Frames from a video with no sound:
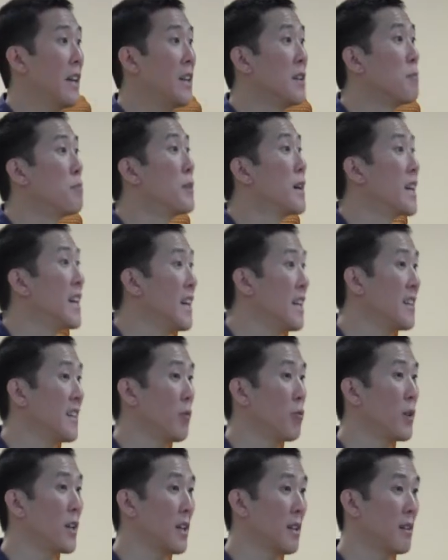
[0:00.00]
in the beginning
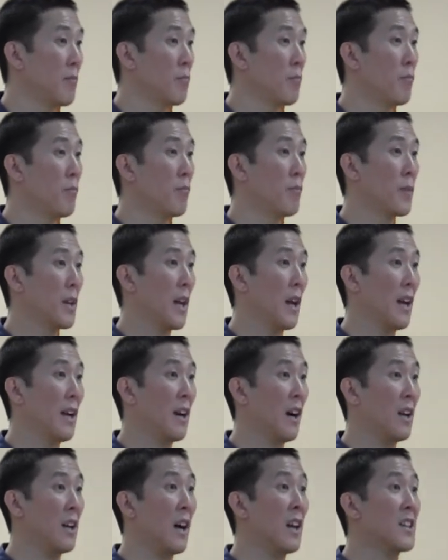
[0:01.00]
that we can
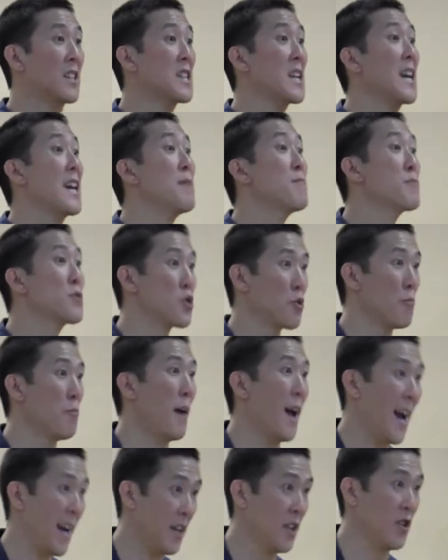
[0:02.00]
attempt to
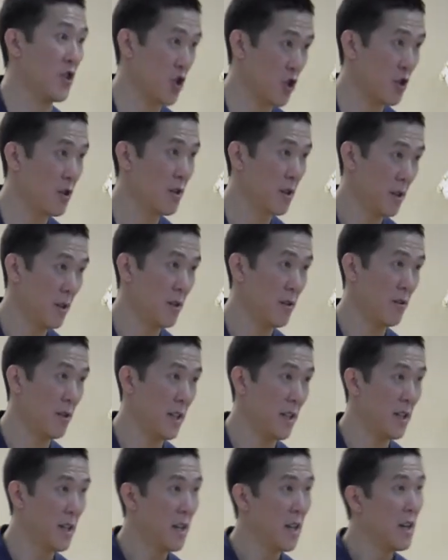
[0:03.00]
manage.
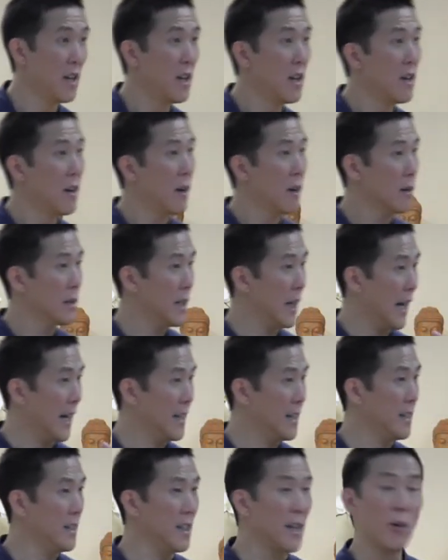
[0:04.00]
Right? The
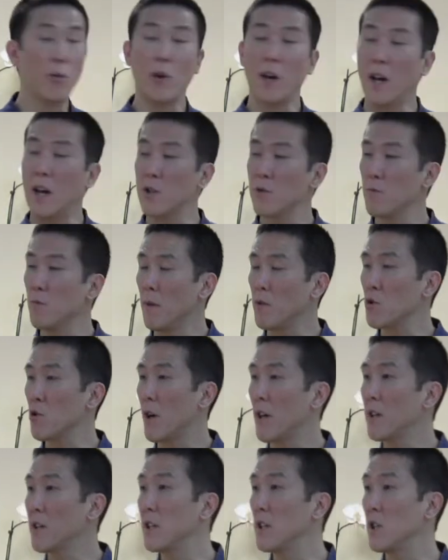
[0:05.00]
idea what I'm
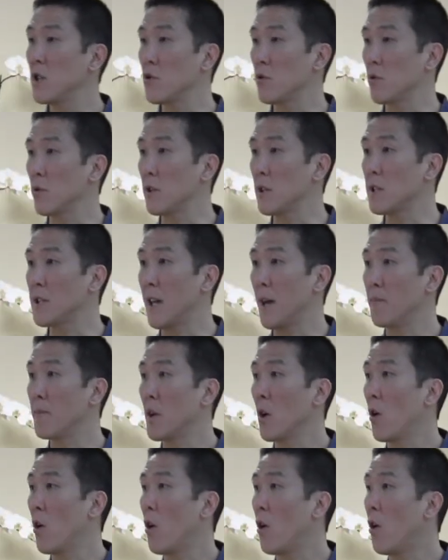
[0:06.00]
trying to teach you is that
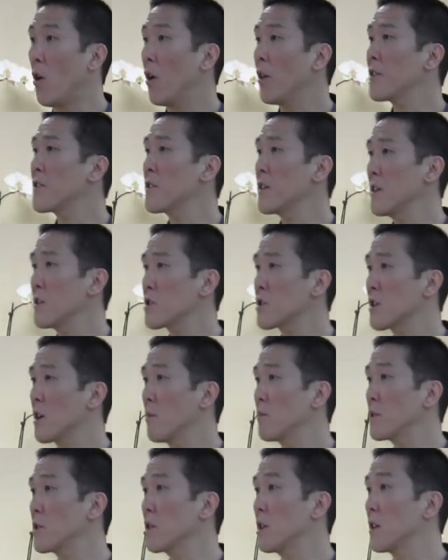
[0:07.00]
all things
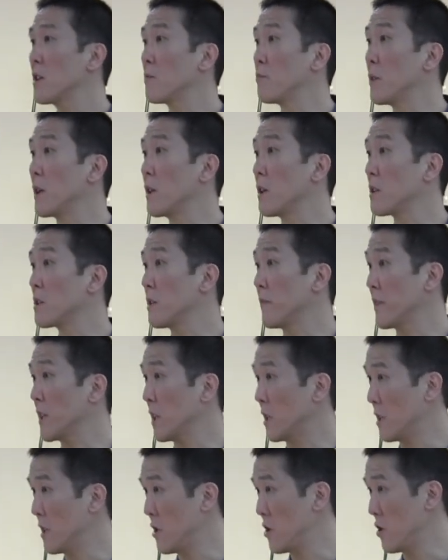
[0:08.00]
come together because of
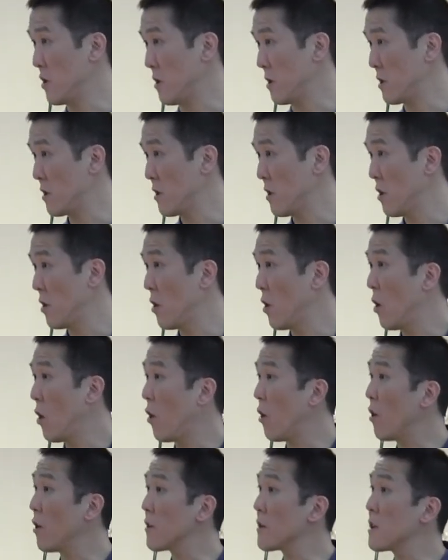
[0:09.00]
conditions.
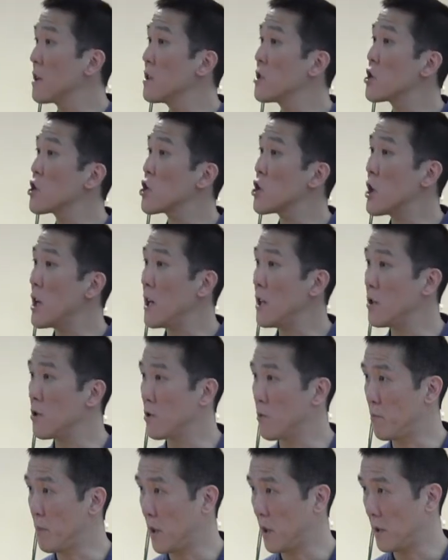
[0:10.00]
All things
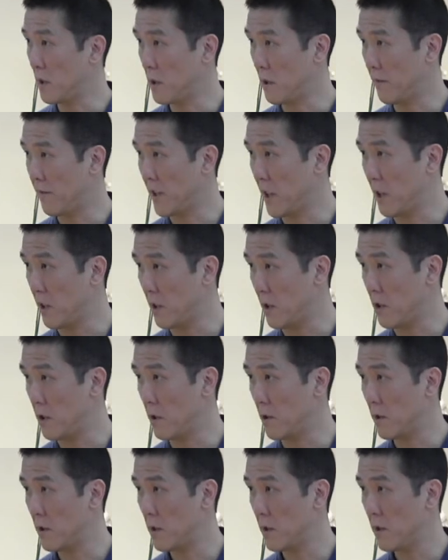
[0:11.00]
change because of
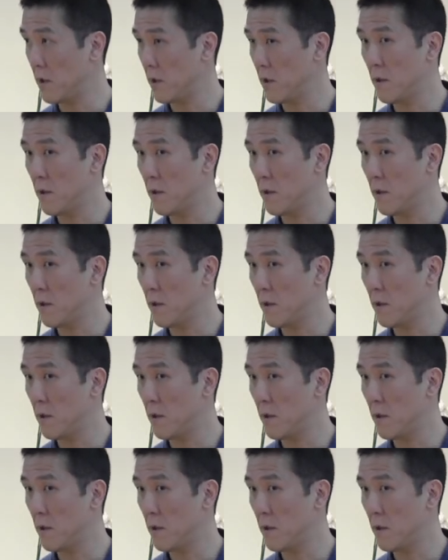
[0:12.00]
conditions.